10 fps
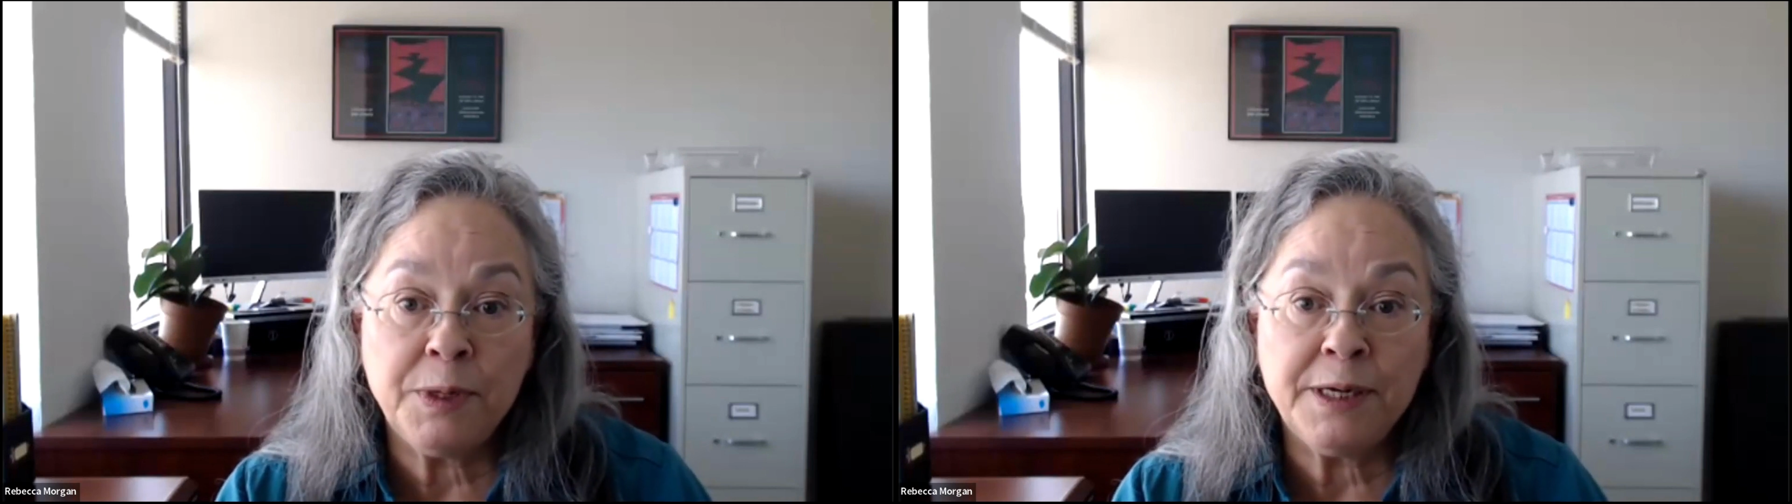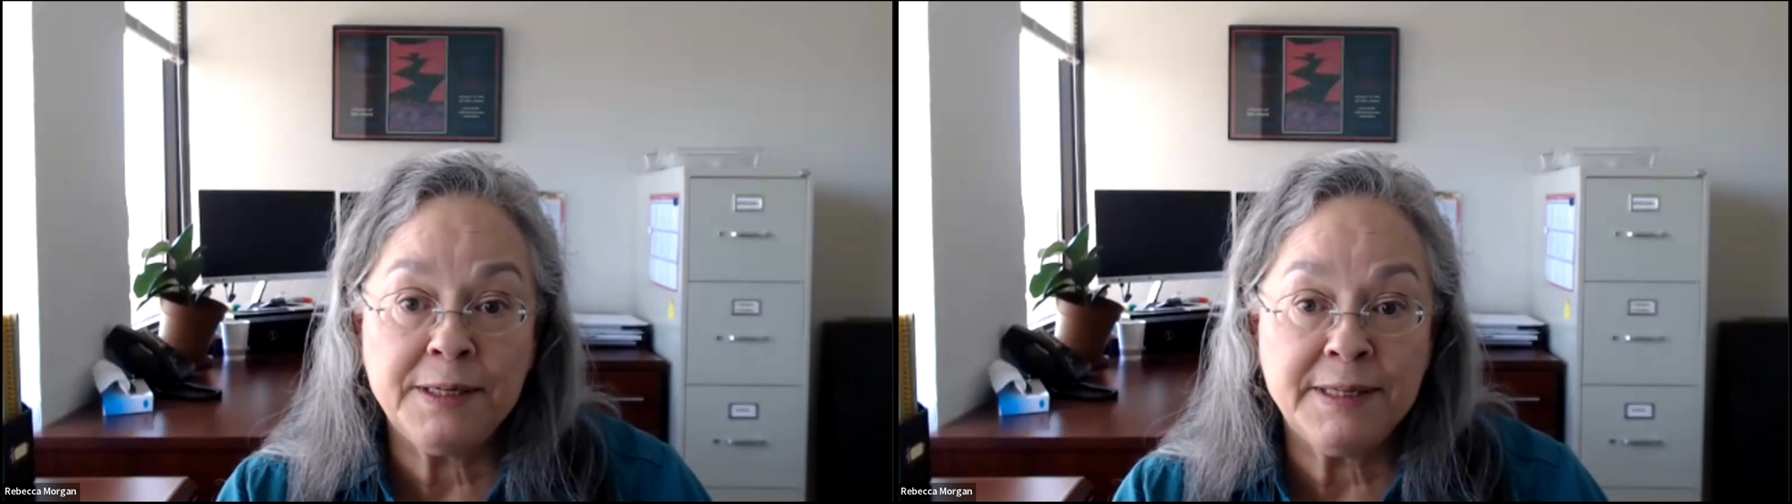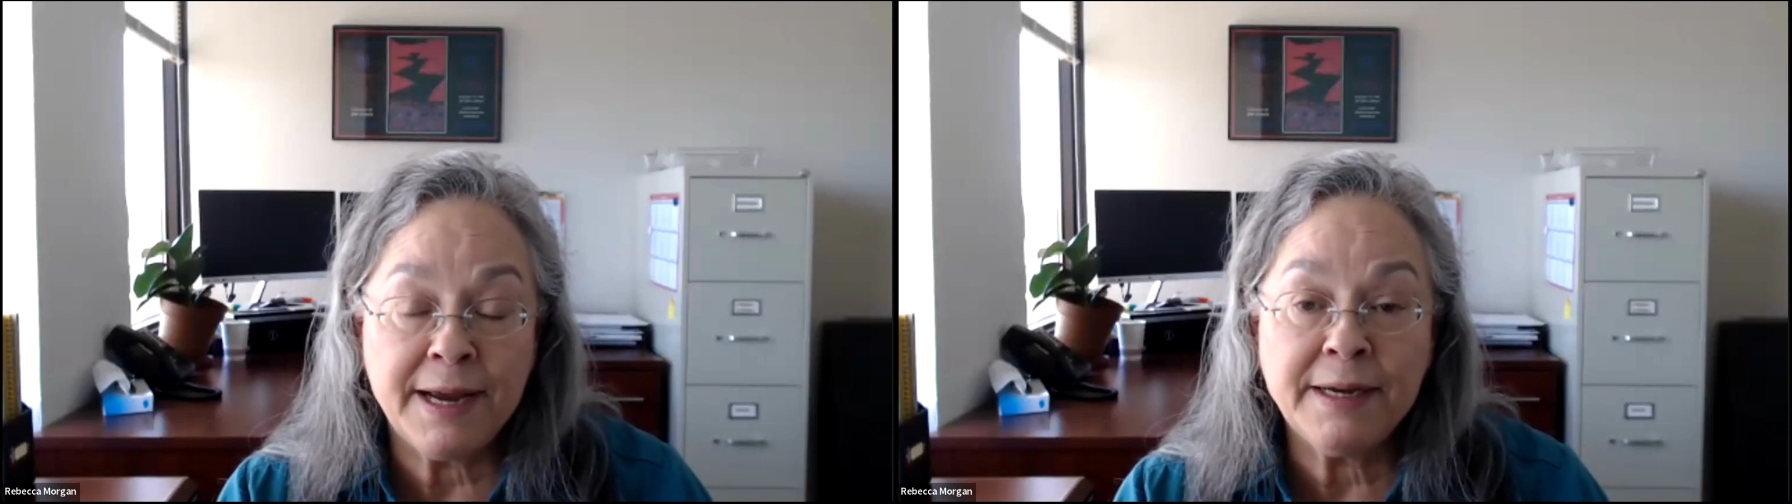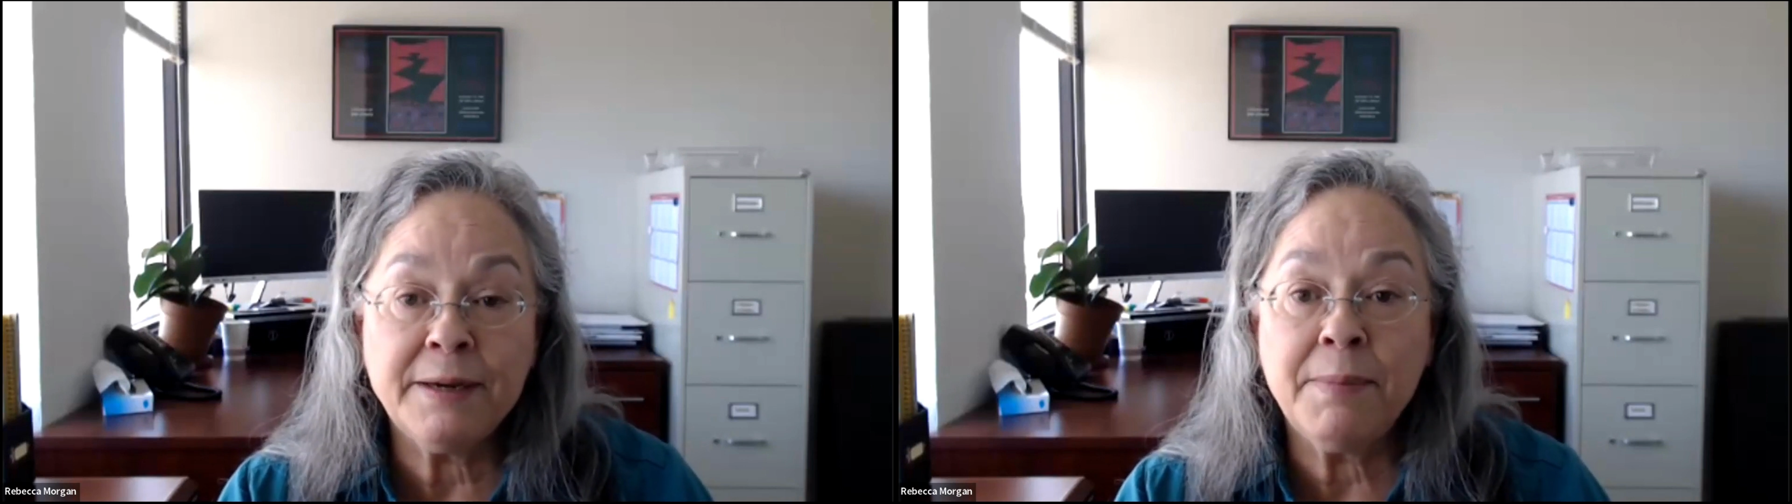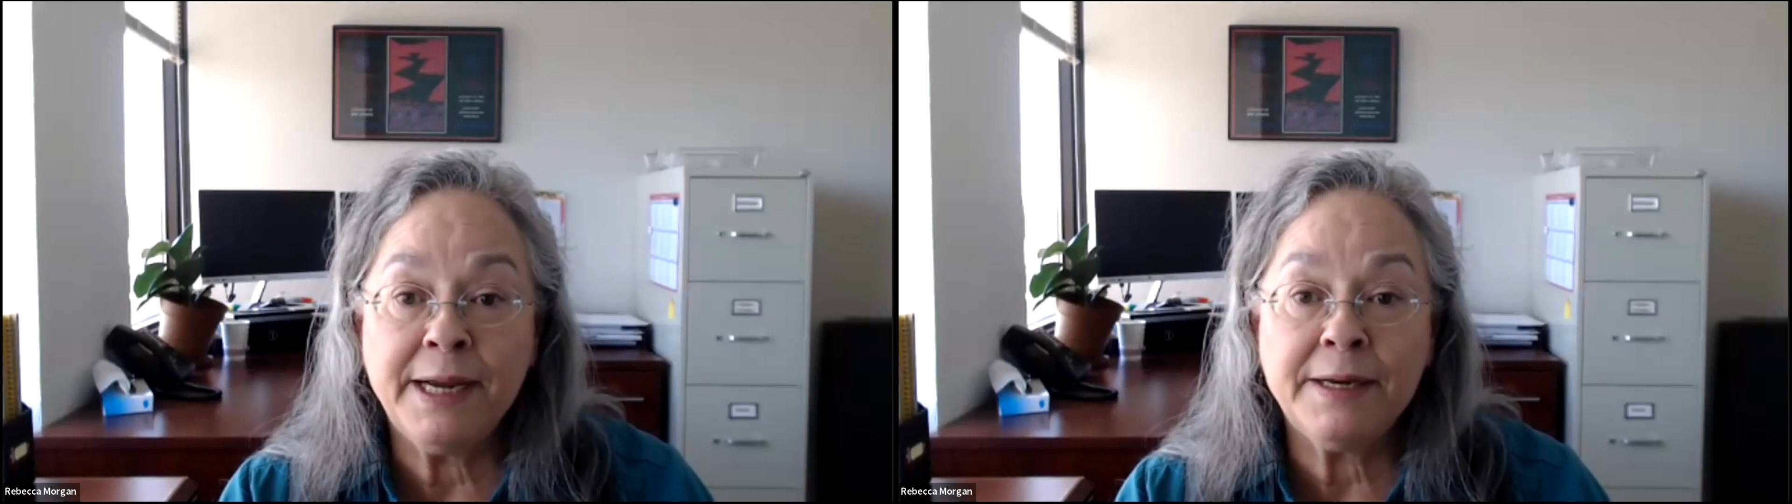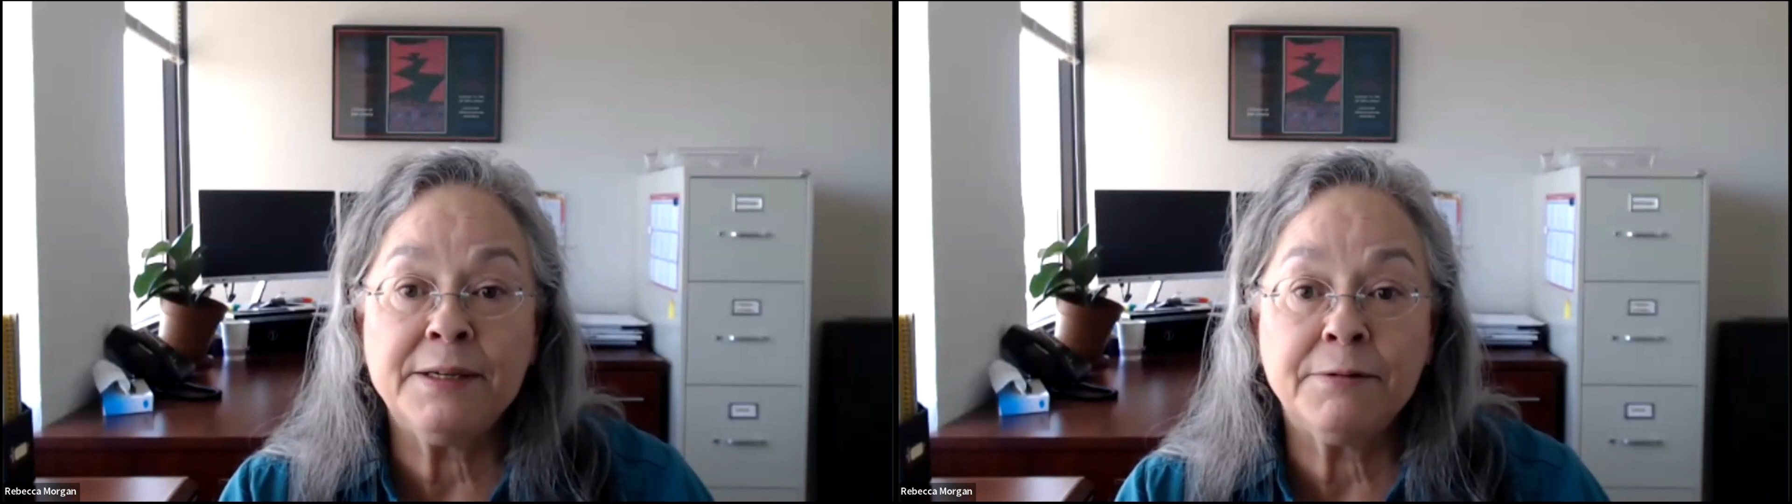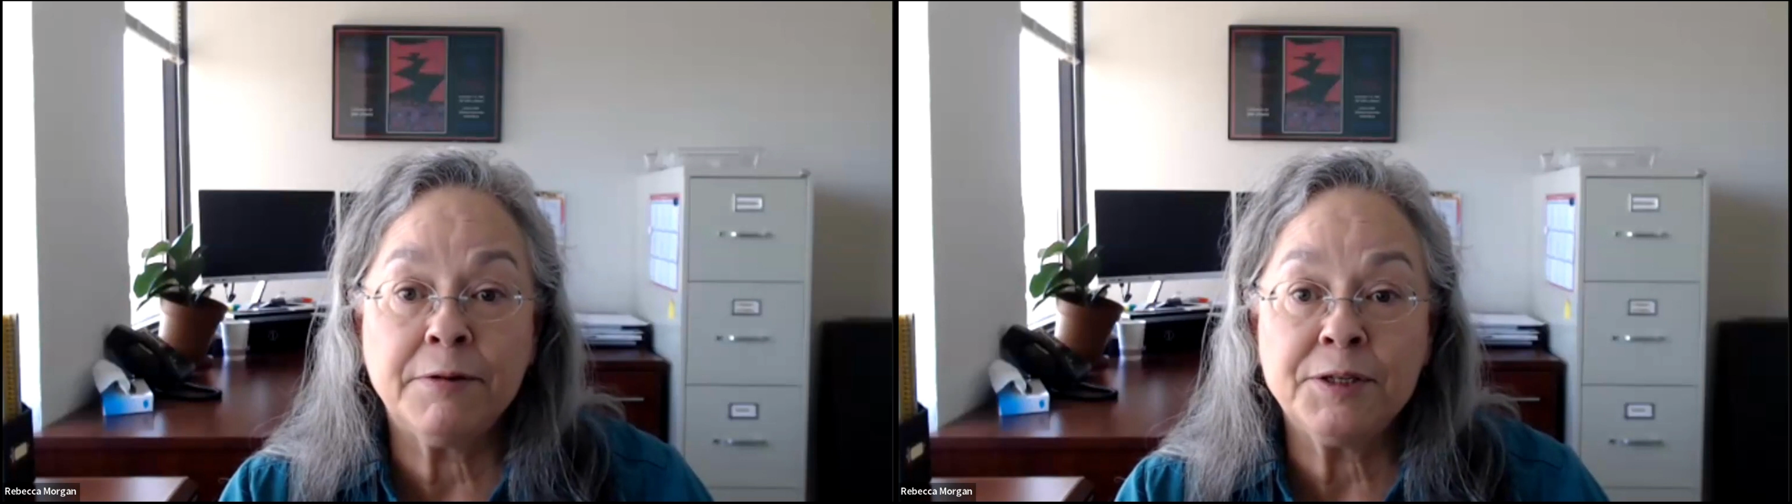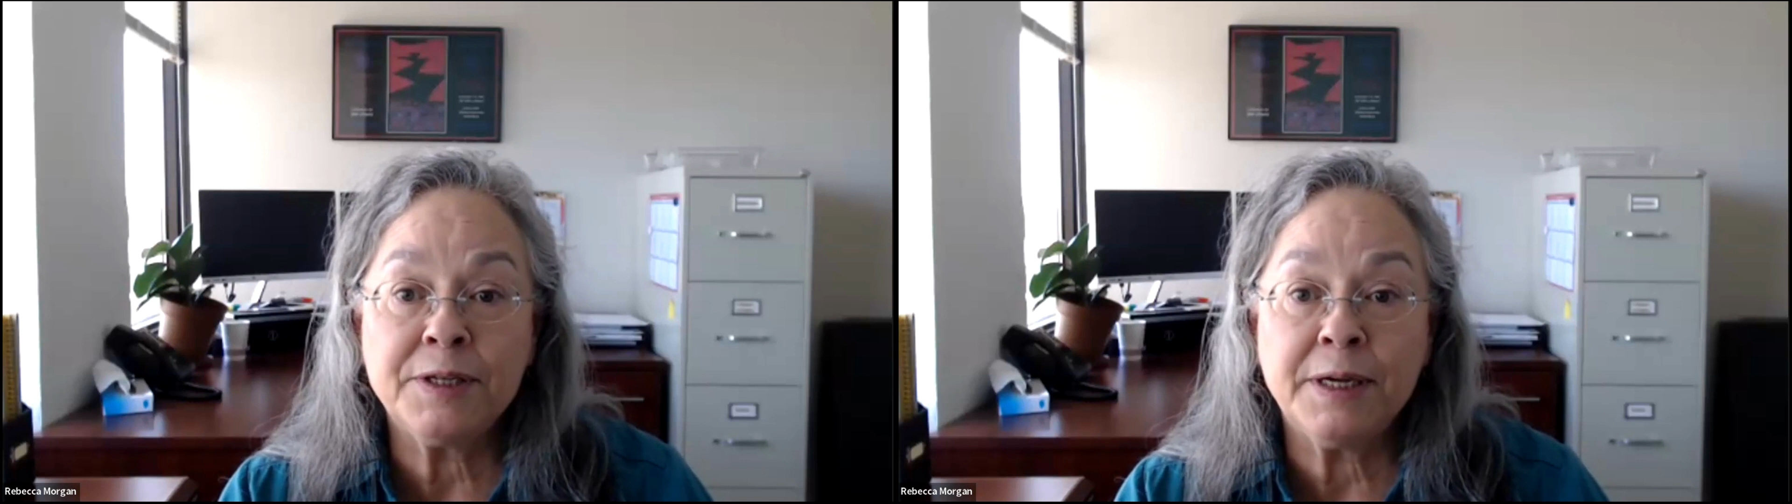because that can make a
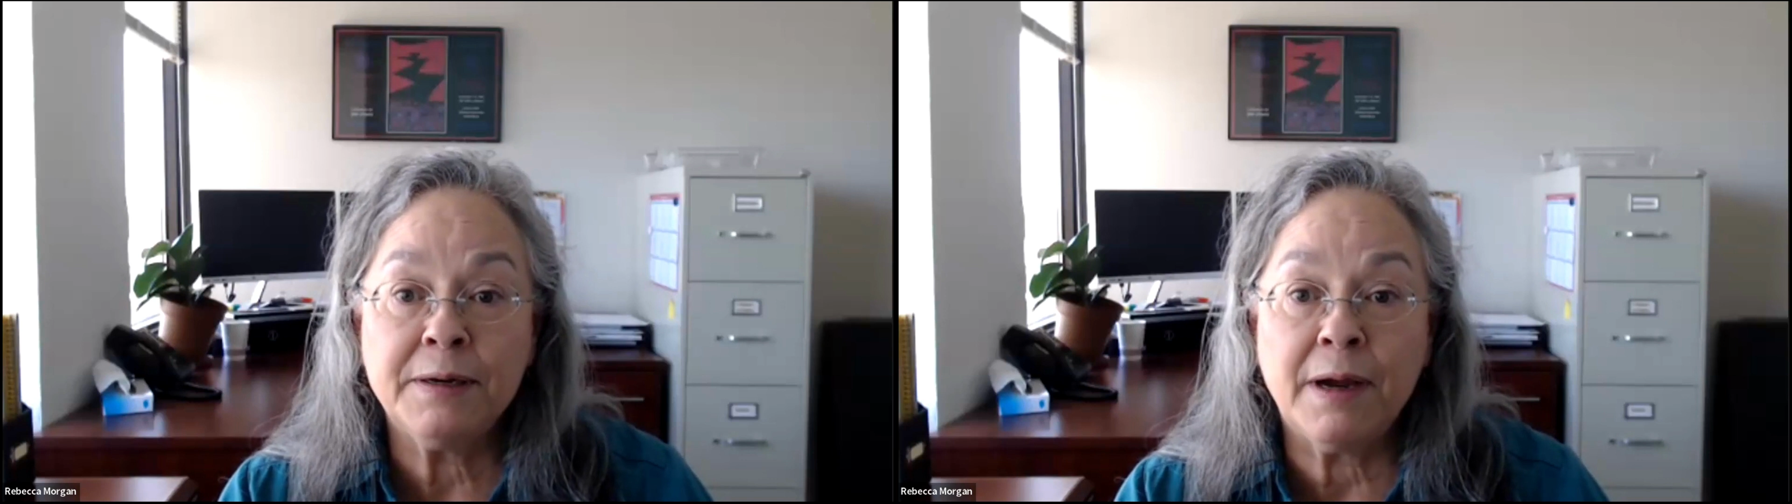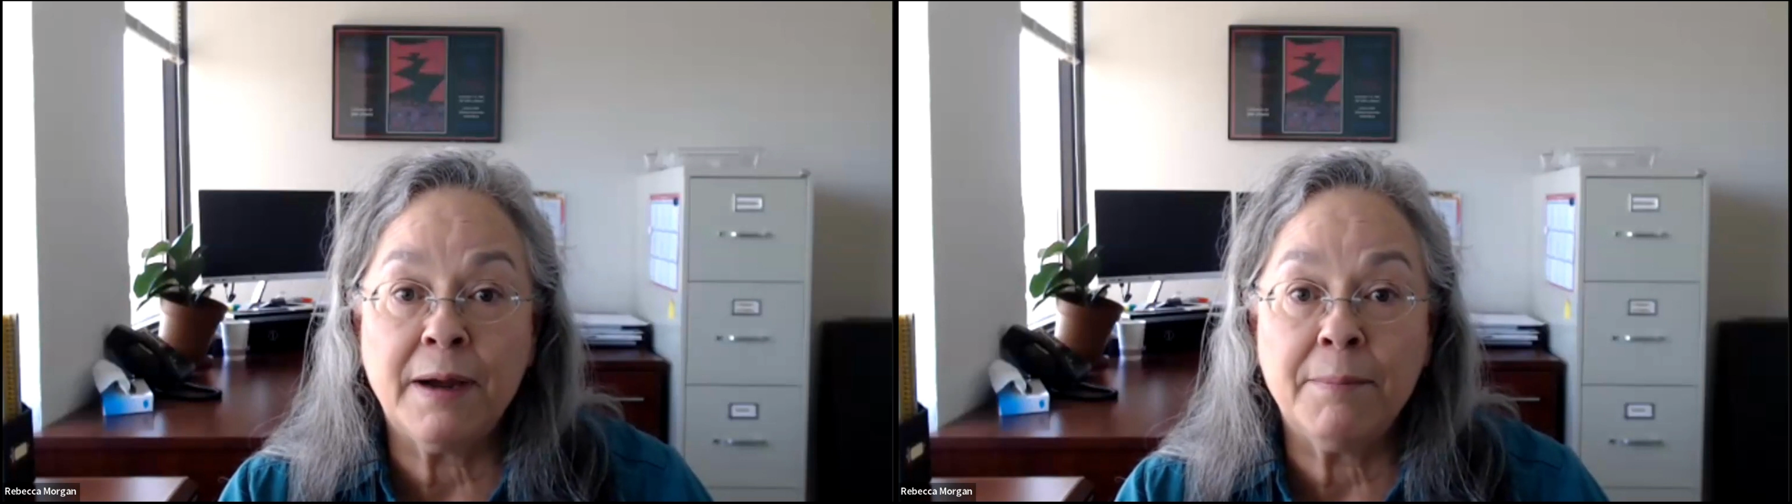difference in